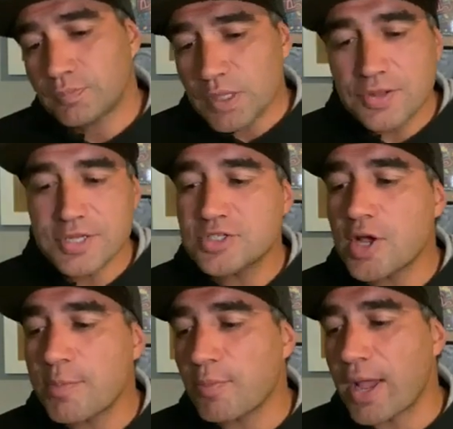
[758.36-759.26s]
This
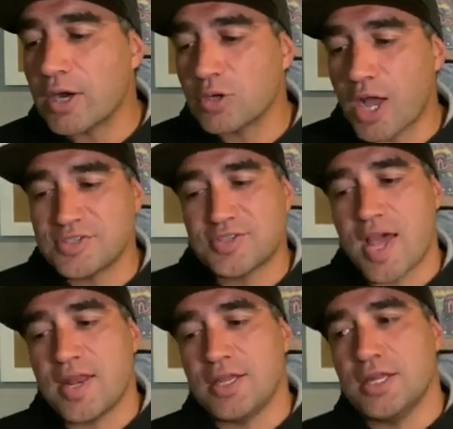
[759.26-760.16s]
time around, I
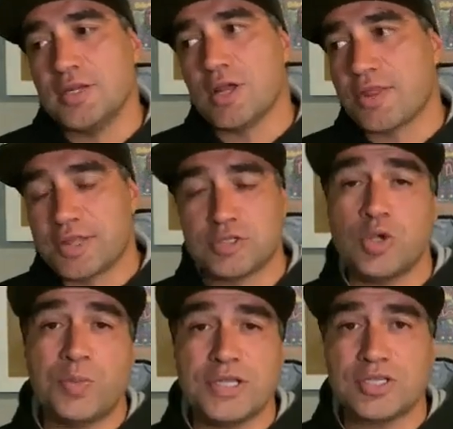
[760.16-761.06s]
started, I think,
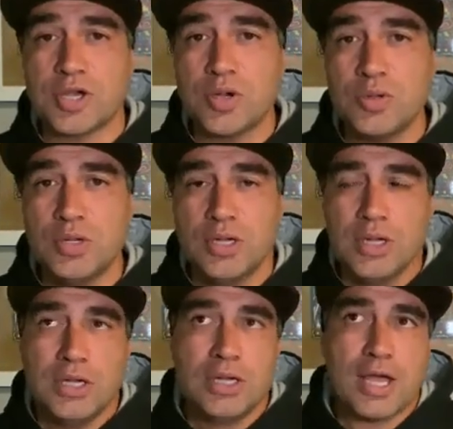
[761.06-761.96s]
2 weeks ago,
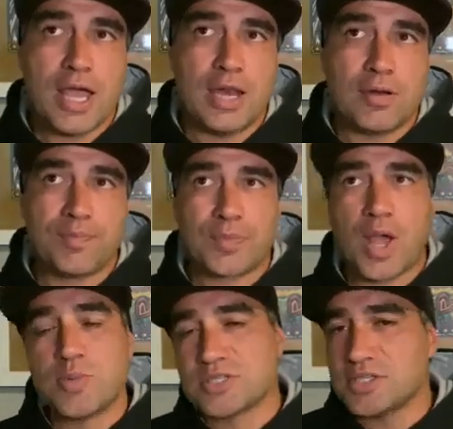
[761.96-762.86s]
and
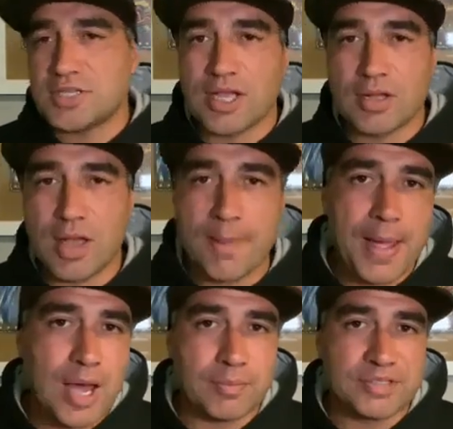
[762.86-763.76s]
I was listing
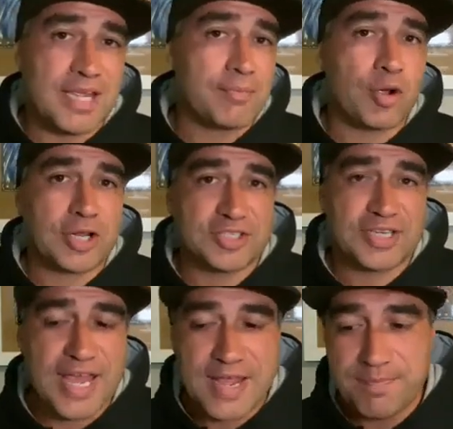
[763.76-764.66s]
about 10 products a
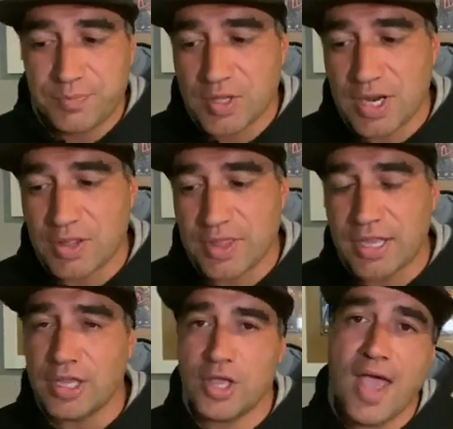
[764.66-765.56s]
day kind of
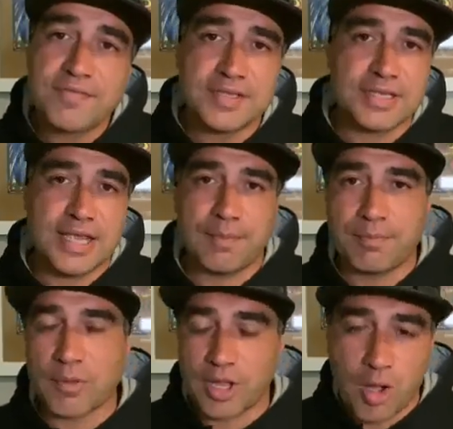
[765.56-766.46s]
thing. You have to
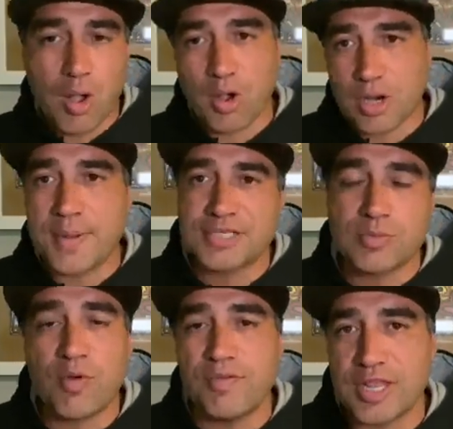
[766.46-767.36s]
keep, I'm going to make
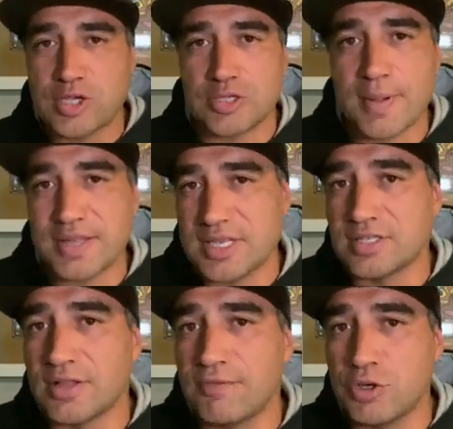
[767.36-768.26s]
some more videos about this
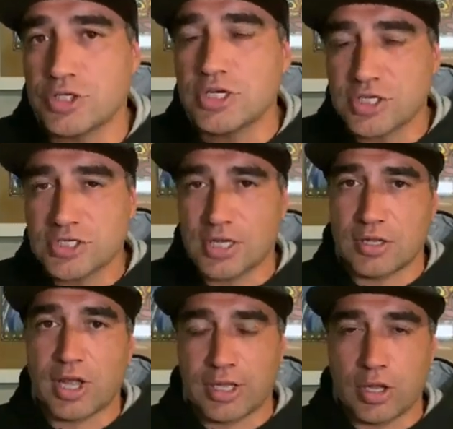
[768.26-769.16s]
in the future, just to
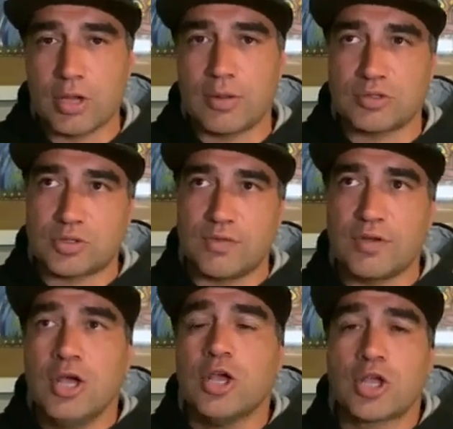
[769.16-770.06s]
sort of
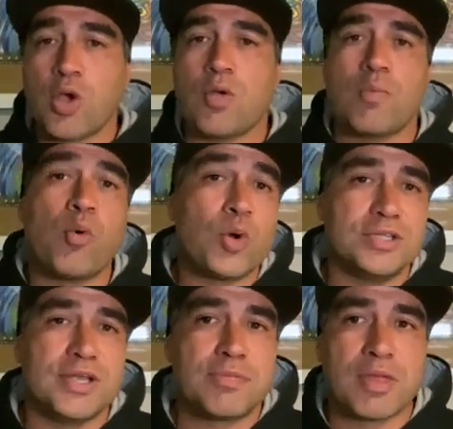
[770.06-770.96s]
go more in
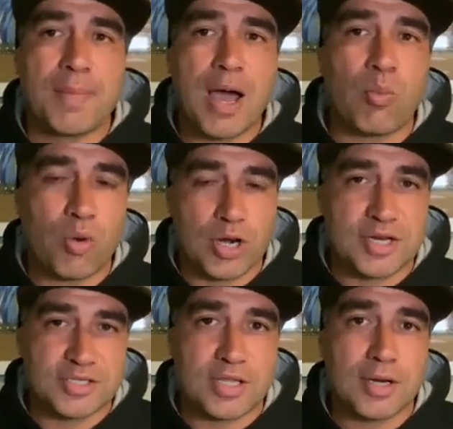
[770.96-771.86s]
depth about what it
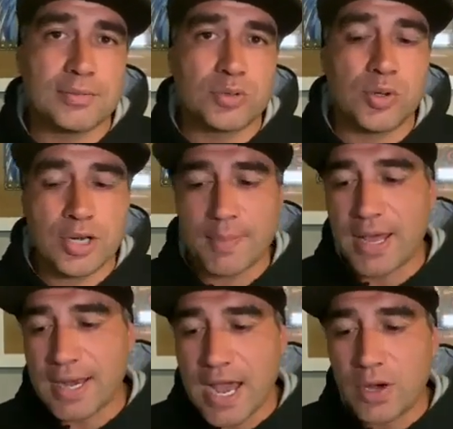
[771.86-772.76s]
is that I'm talking
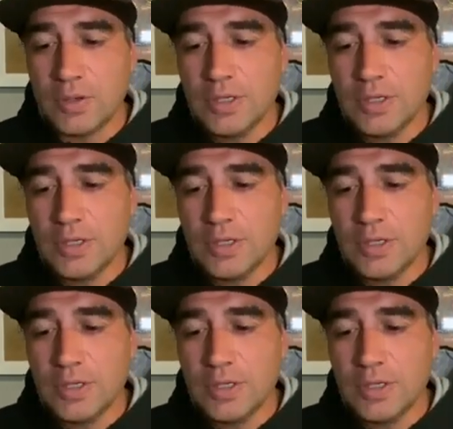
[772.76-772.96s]
about now,